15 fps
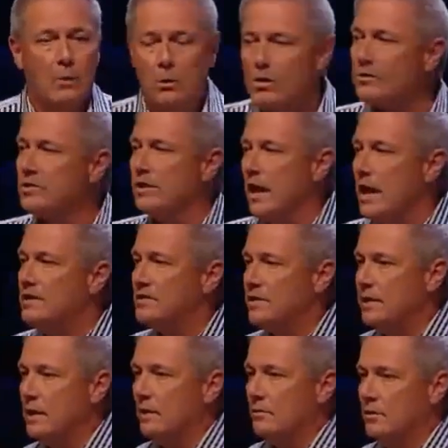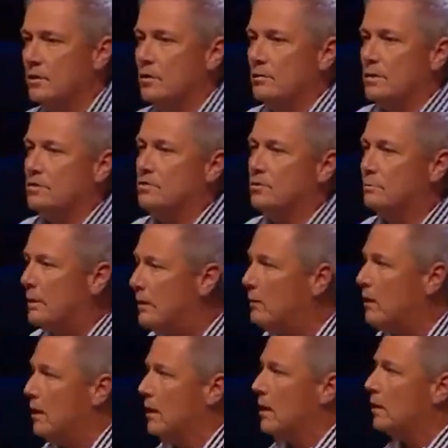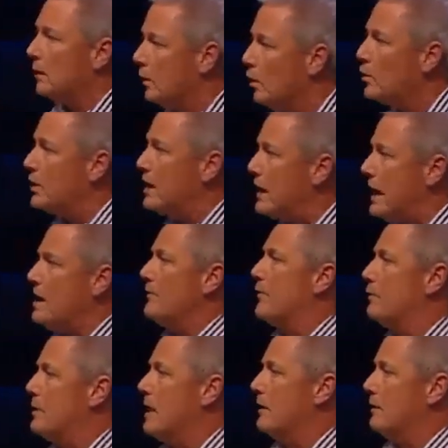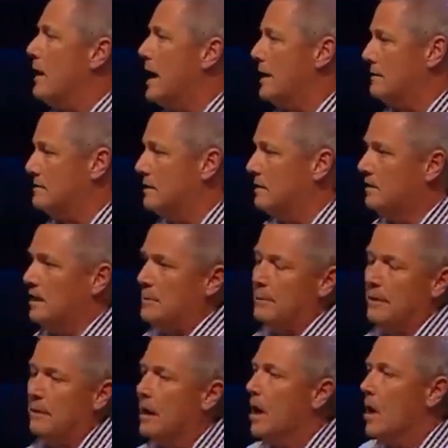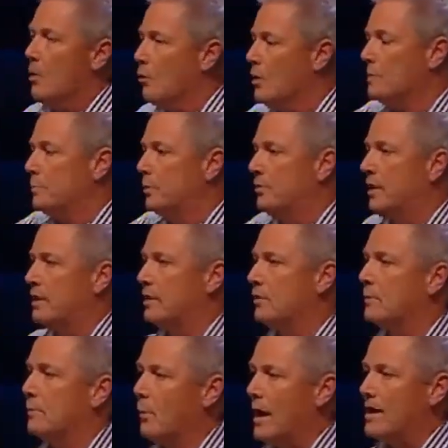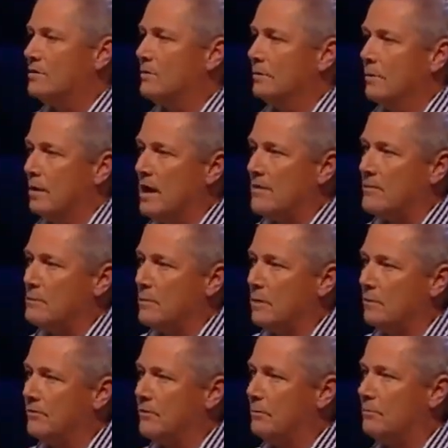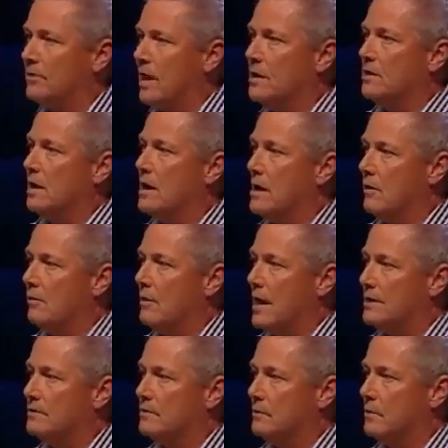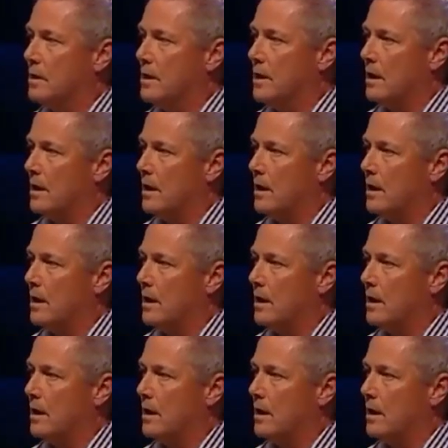Where's the ACLU that should be looking out for our rights and keeping one particular branch of the government from taking our rights away.